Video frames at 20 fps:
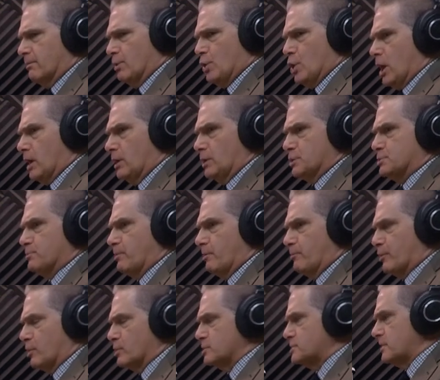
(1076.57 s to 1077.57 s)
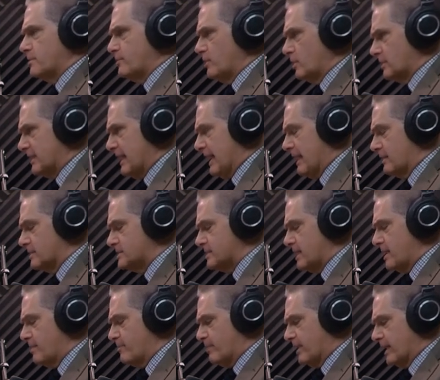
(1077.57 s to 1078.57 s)
knowledgeable person about that as
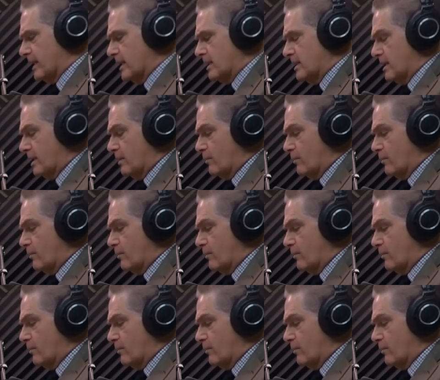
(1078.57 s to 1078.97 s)
anybody.